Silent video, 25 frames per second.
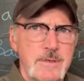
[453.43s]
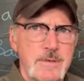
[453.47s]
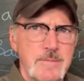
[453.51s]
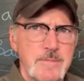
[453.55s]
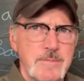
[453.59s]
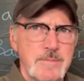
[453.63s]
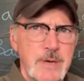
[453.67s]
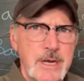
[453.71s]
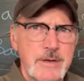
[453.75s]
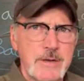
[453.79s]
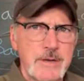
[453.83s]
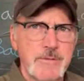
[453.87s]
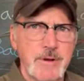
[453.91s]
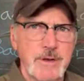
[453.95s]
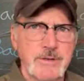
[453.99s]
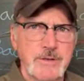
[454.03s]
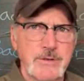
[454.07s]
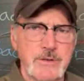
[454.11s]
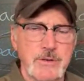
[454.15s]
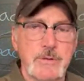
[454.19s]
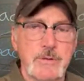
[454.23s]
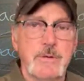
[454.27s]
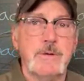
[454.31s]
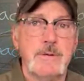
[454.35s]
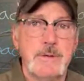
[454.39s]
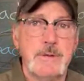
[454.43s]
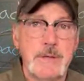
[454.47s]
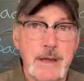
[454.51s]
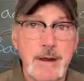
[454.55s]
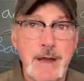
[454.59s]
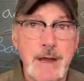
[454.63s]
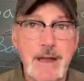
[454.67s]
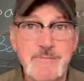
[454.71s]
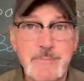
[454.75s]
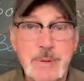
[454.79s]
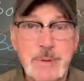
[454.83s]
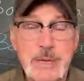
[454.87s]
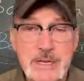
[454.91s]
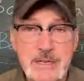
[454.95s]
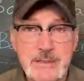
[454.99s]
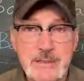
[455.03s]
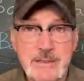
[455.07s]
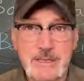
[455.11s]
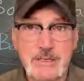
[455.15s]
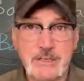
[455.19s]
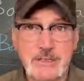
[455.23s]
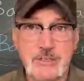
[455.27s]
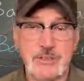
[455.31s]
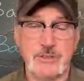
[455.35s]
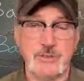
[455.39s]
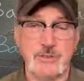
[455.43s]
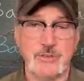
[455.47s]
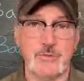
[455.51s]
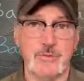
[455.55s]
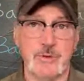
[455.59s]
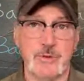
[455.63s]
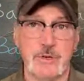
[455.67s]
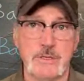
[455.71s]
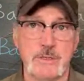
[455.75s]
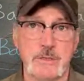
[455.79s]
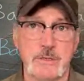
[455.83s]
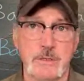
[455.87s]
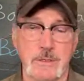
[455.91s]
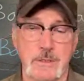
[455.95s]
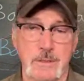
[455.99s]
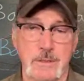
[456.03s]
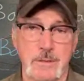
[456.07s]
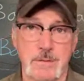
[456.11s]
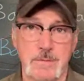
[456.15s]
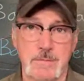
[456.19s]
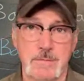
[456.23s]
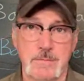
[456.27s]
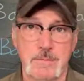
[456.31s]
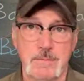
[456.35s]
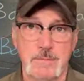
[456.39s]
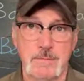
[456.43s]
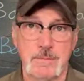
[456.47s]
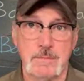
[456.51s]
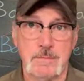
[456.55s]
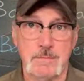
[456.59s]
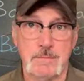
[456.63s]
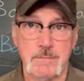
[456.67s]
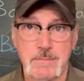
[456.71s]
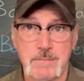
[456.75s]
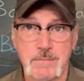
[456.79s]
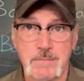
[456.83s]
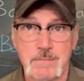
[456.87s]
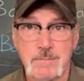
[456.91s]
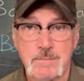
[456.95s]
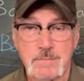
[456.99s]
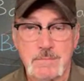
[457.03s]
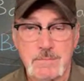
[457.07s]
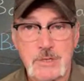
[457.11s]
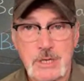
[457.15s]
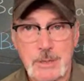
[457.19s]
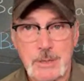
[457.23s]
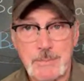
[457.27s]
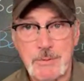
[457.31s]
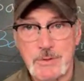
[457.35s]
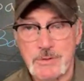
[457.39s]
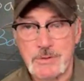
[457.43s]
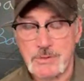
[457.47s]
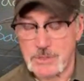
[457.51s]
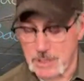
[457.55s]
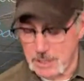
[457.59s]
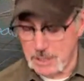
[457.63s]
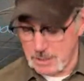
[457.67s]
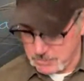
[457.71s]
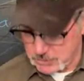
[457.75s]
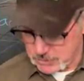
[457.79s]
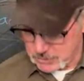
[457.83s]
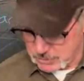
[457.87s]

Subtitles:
migrate to you. Now, I've been in these situations a couple of times.